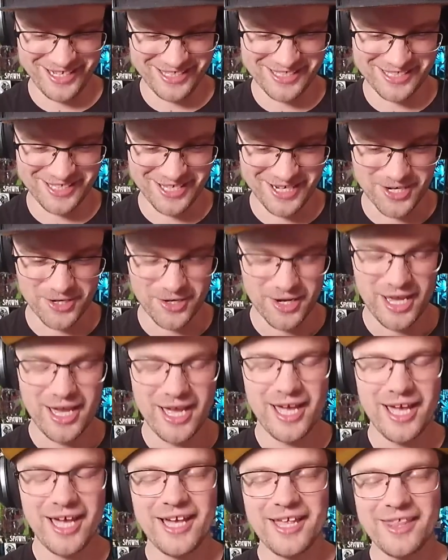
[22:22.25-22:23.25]
So
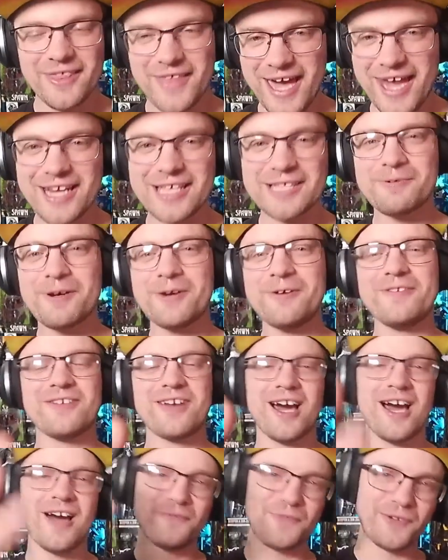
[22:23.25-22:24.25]
that is what we've
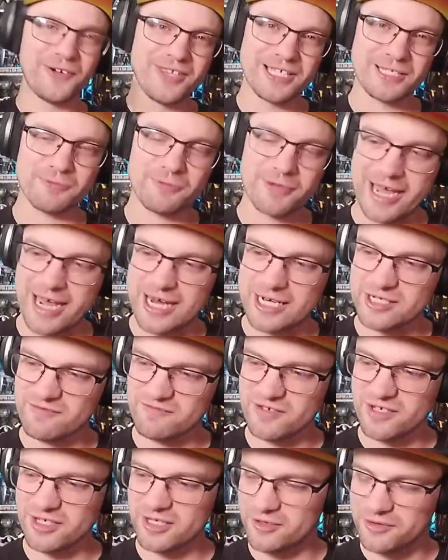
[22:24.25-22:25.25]
got for this
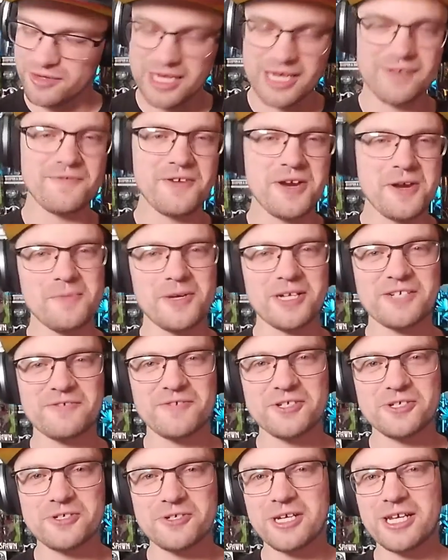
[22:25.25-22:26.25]
reaction video. Thank you very much
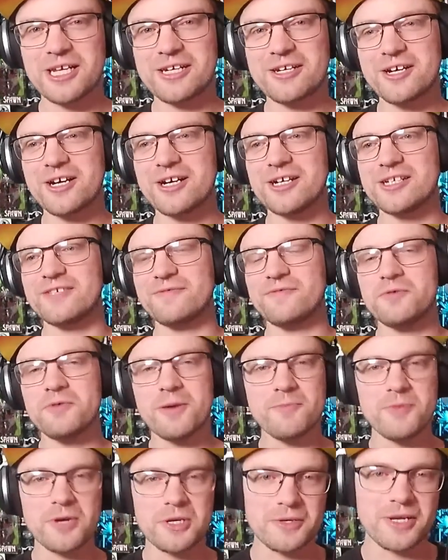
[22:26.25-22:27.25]
for joining, nerds. If you
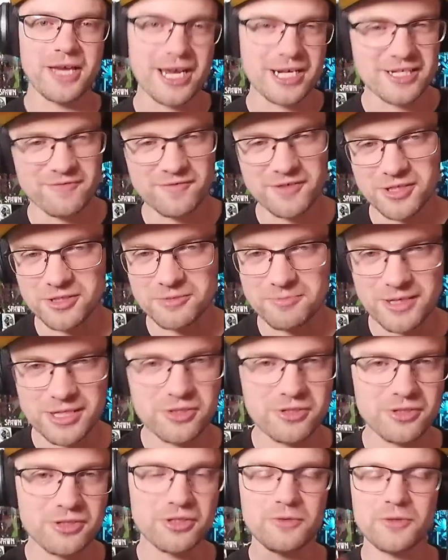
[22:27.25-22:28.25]
want more reaction videos, make
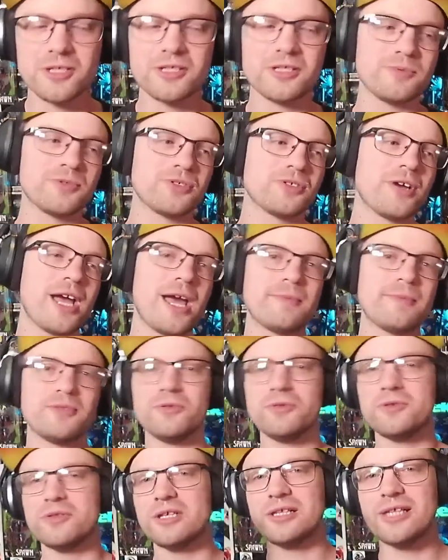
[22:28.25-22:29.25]
sure you are subscribed.
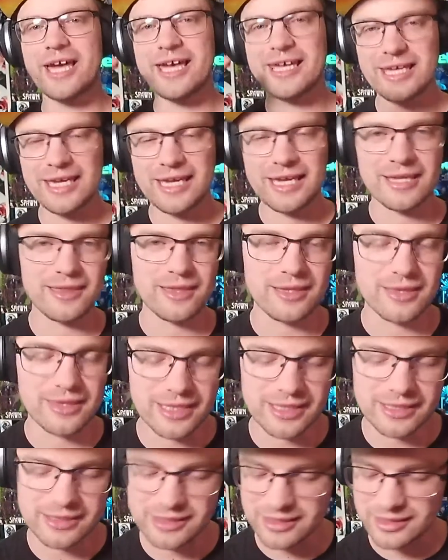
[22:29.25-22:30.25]
Do the liking and the
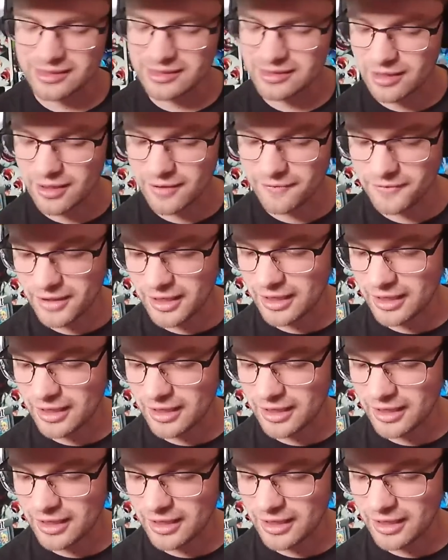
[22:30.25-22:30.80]
things and the stuff.